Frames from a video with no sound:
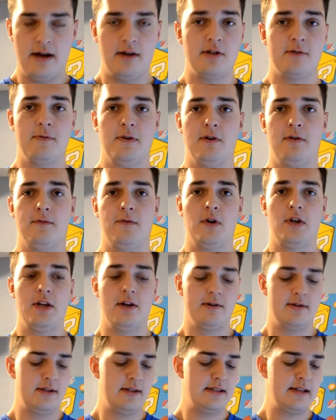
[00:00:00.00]
It's been over a year
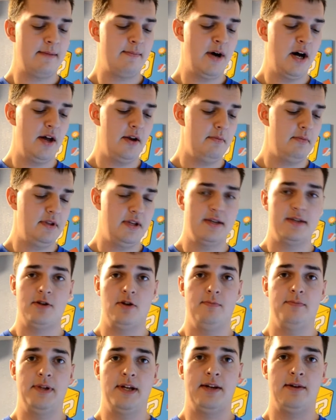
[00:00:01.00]
since I bought them and they still
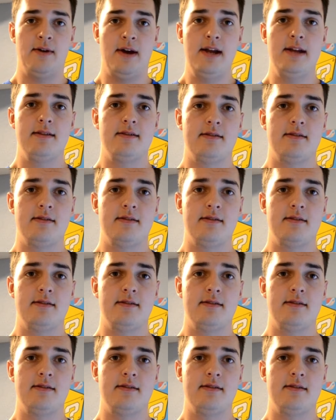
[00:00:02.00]
play great.